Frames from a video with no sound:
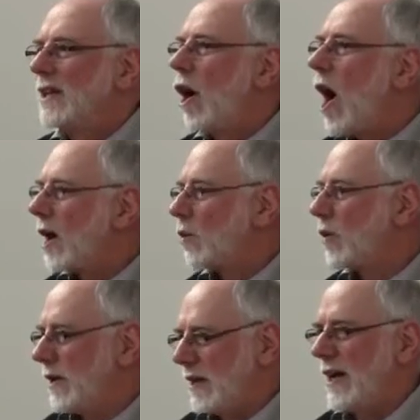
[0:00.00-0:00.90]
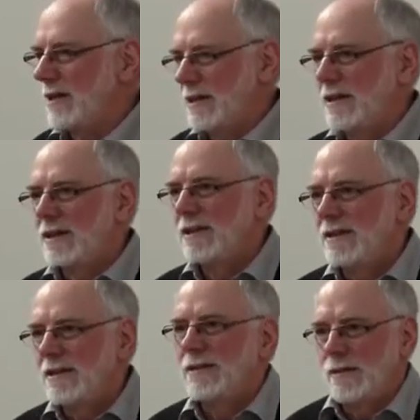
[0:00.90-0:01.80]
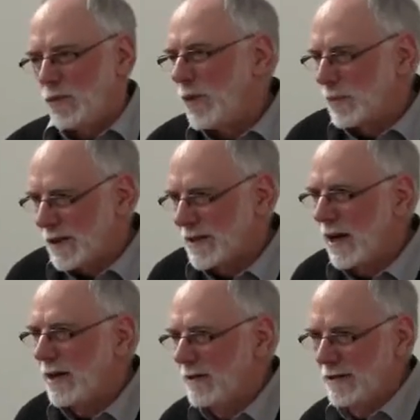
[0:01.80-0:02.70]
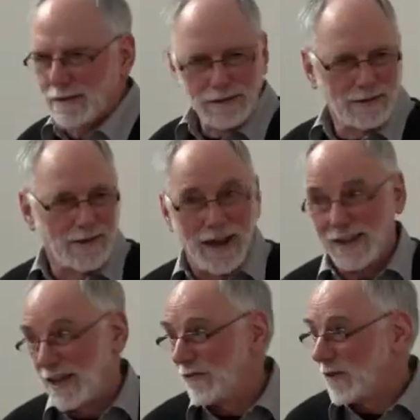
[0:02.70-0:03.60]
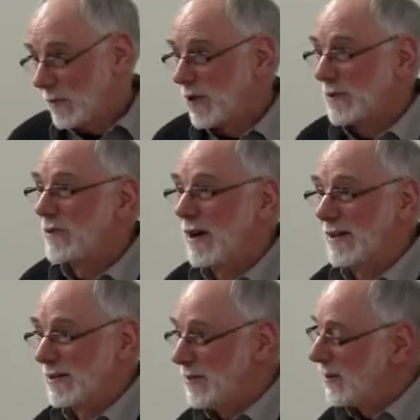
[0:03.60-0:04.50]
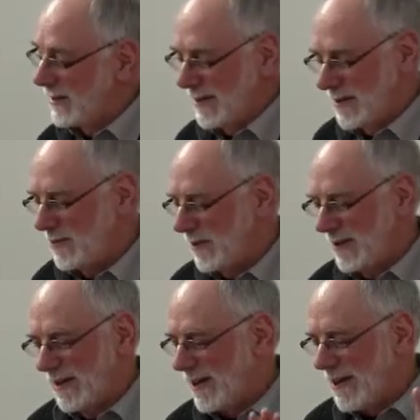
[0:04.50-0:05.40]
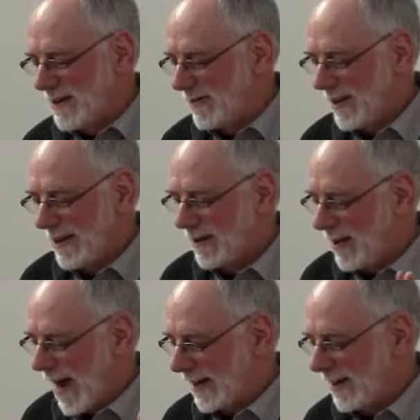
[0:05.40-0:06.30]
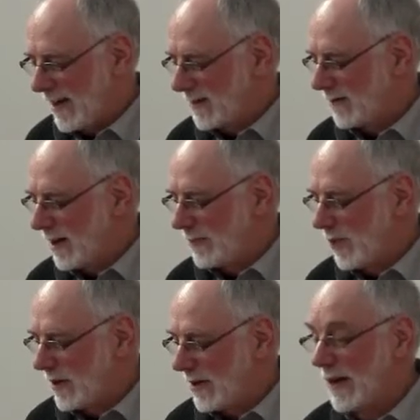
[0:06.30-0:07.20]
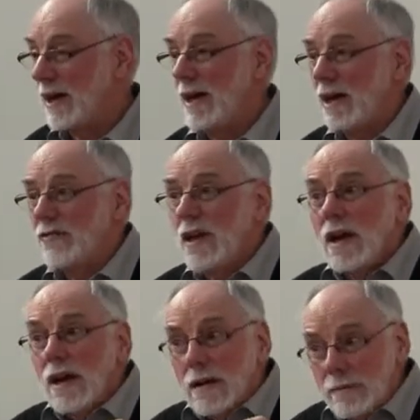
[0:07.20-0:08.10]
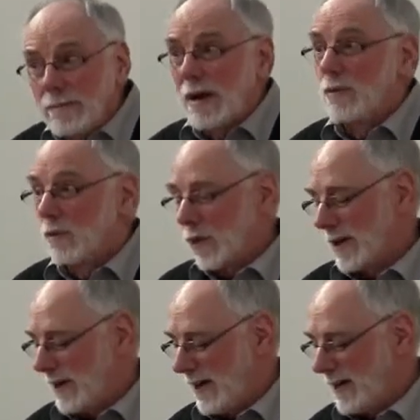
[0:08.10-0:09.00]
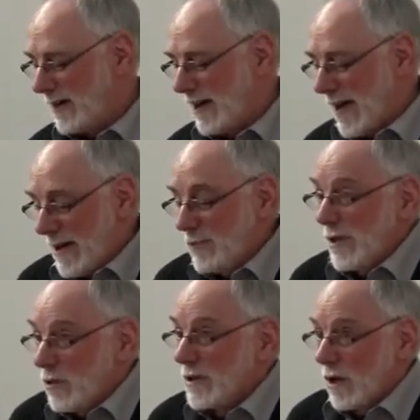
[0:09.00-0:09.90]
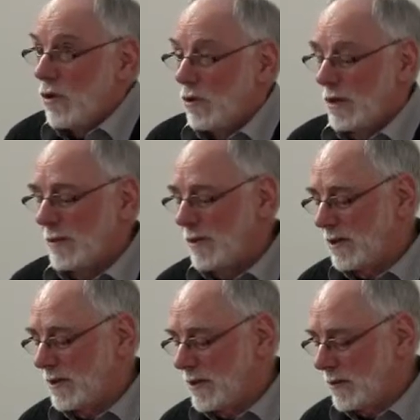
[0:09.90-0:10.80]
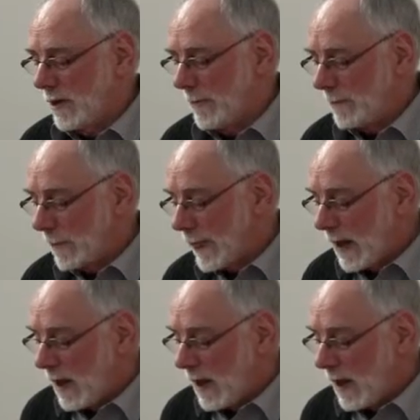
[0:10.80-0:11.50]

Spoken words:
a little awkward yet. We presiders, I think for the most part, do, unless we really got our act together a lot better than I have. But we're working at it, and we do as a whole community as well.